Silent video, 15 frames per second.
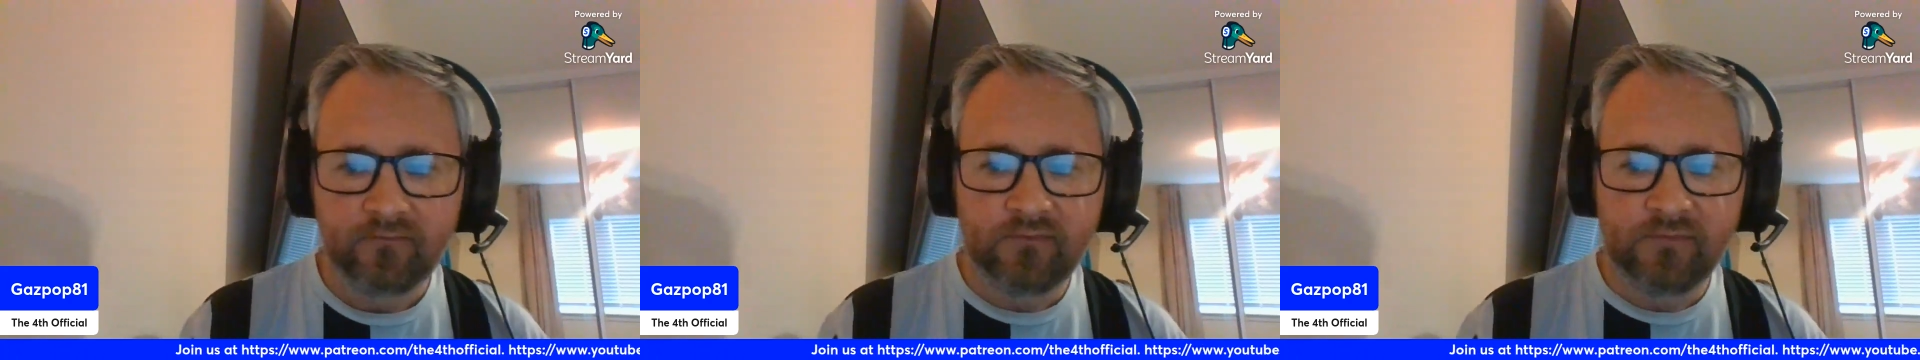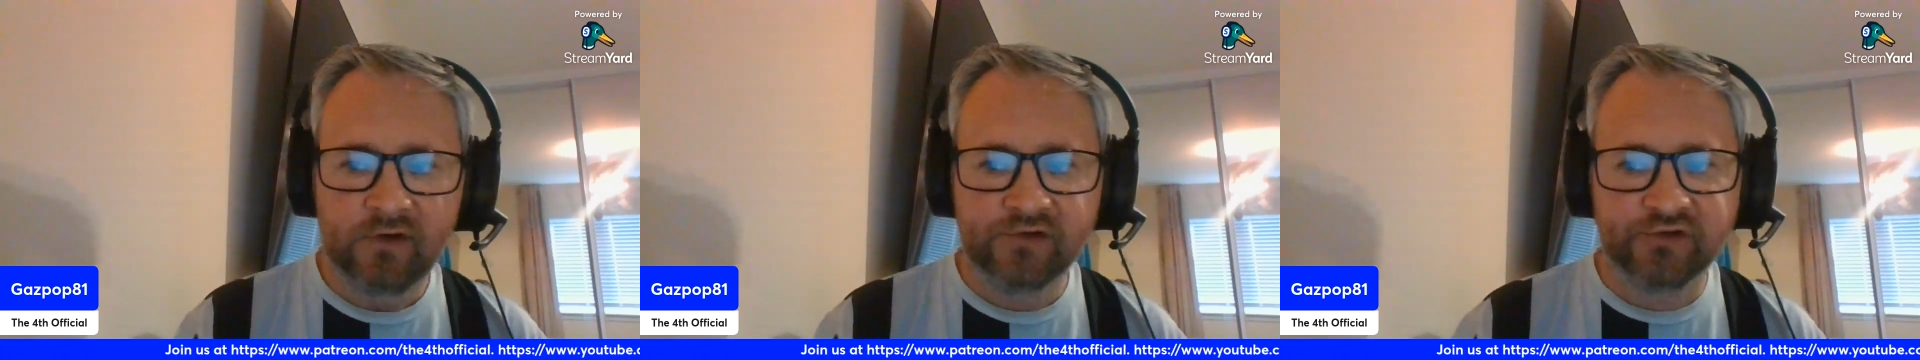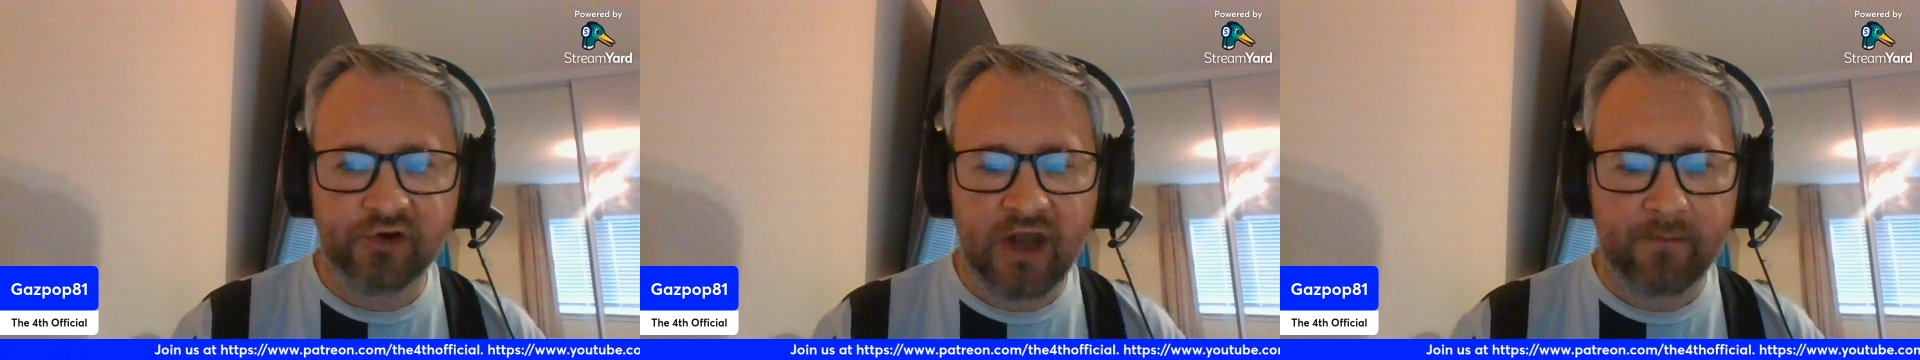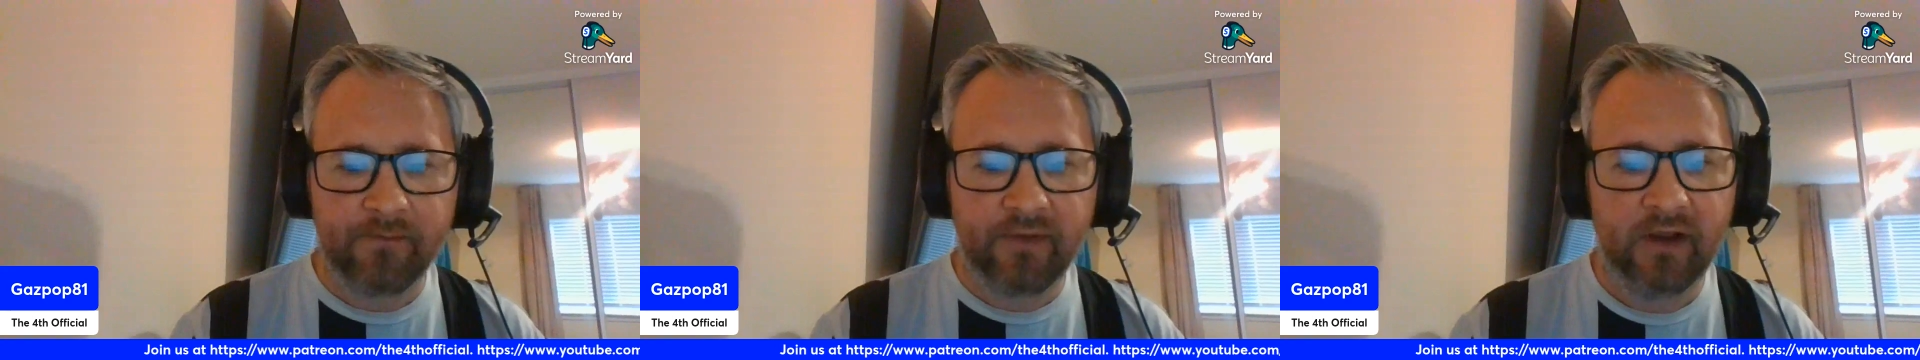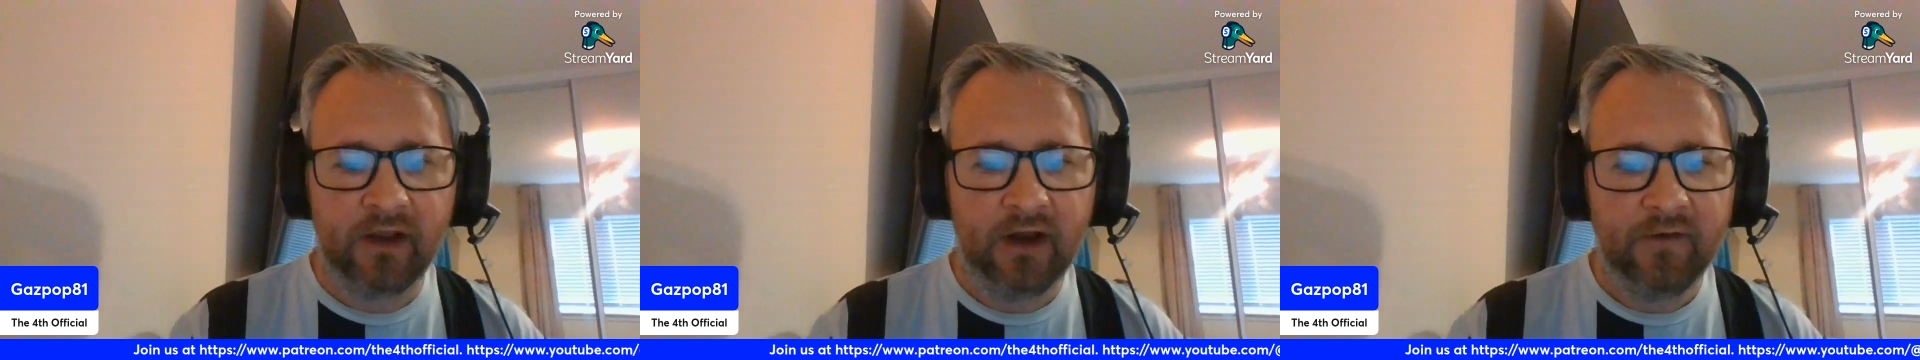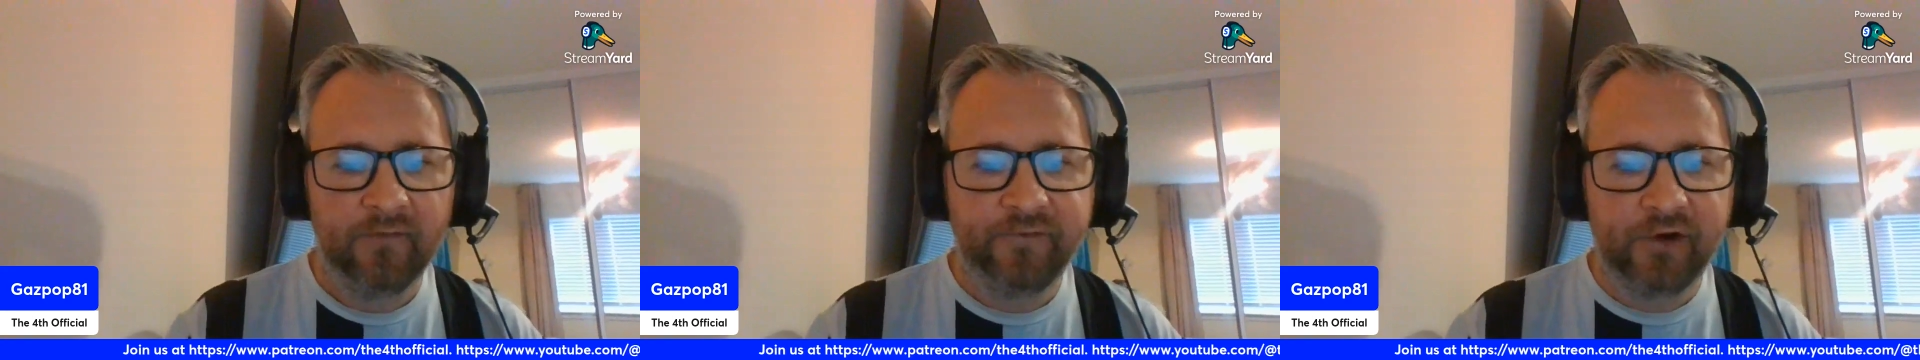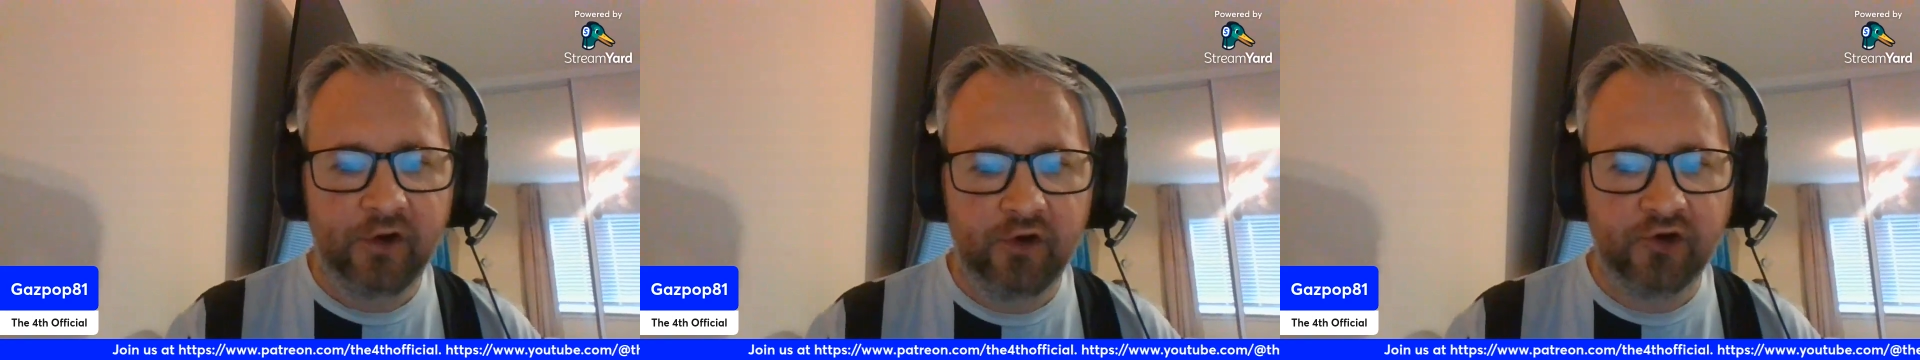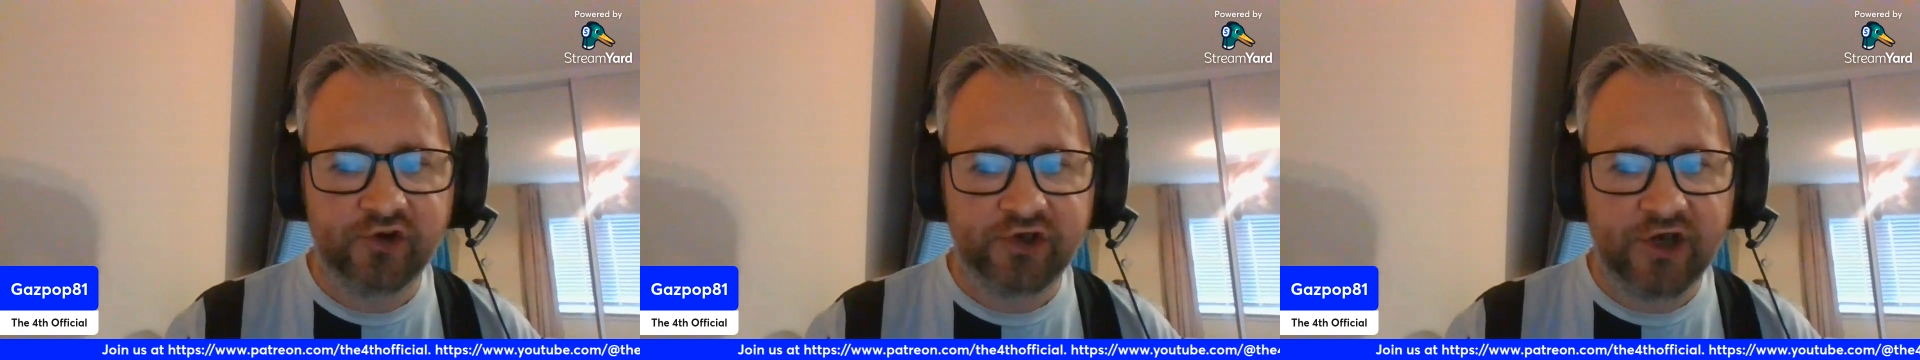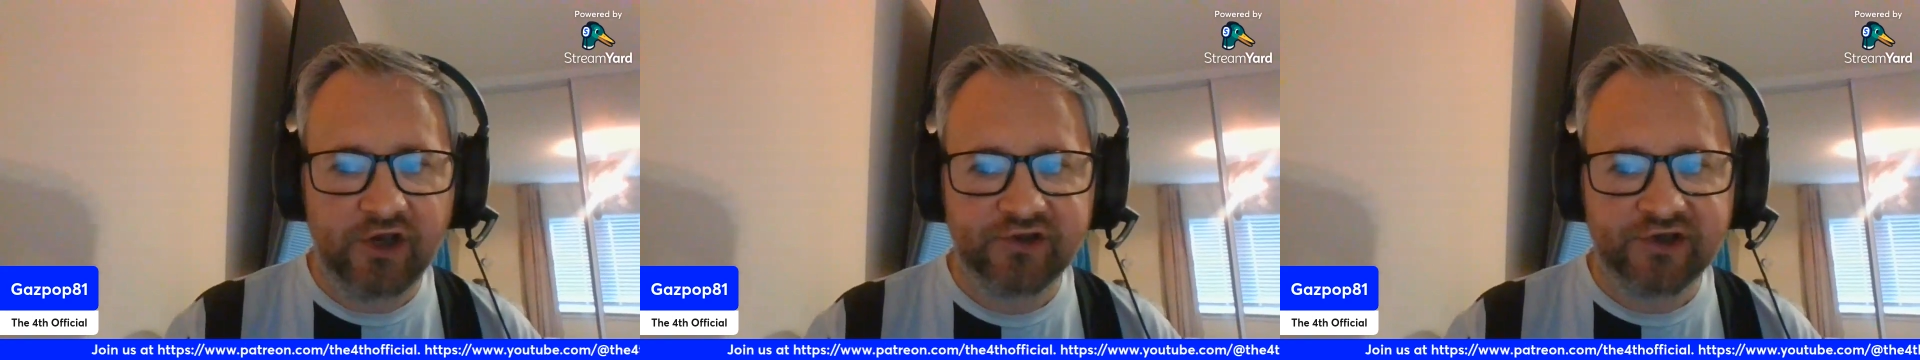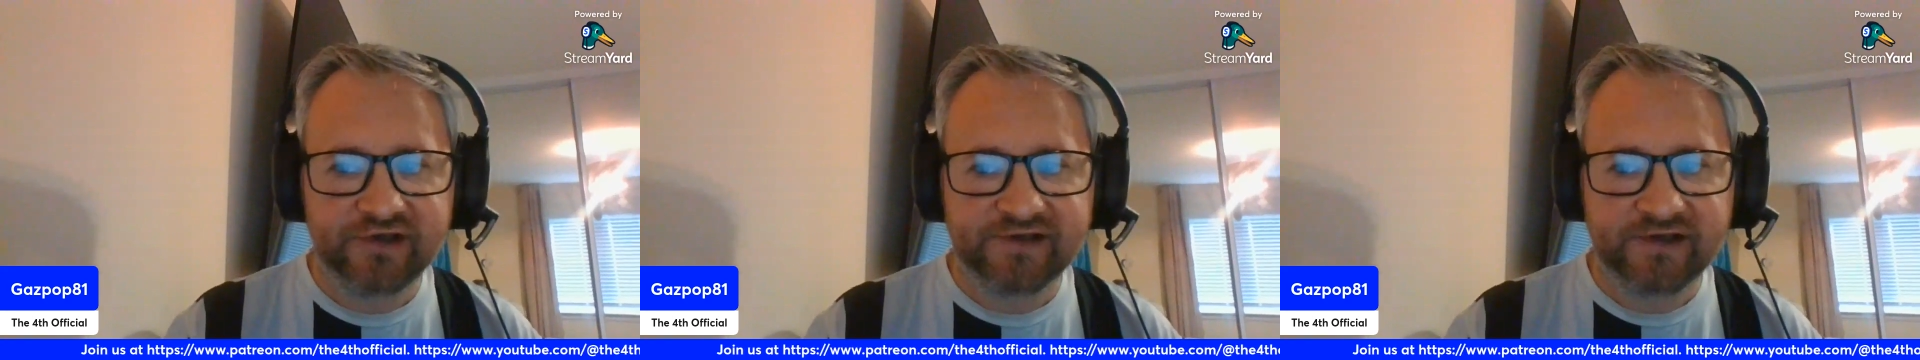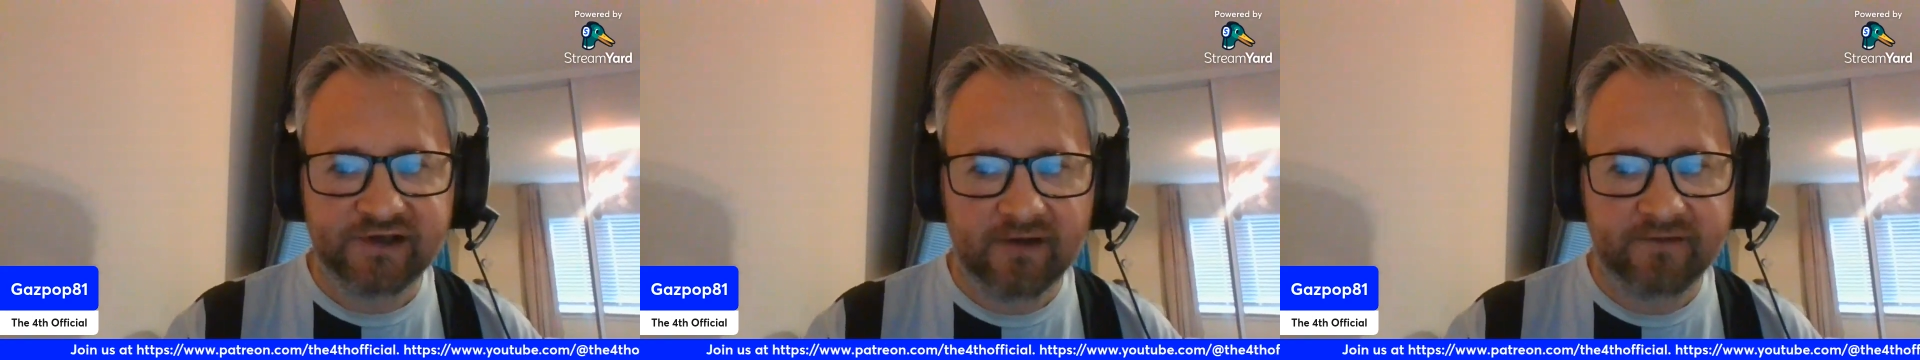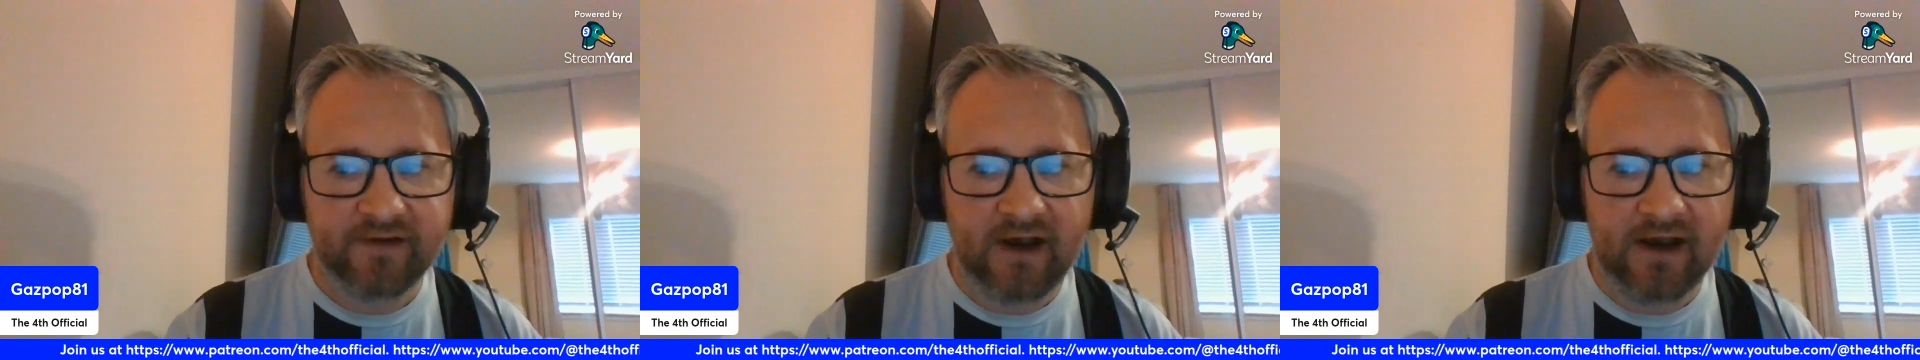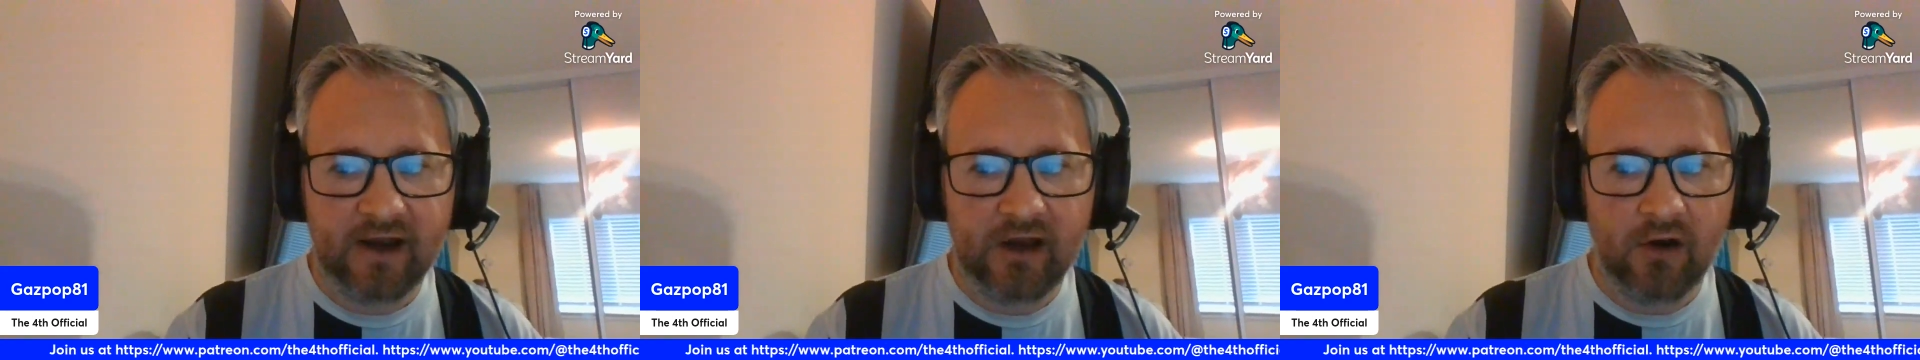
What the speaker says: So, yep, few changes to your diary.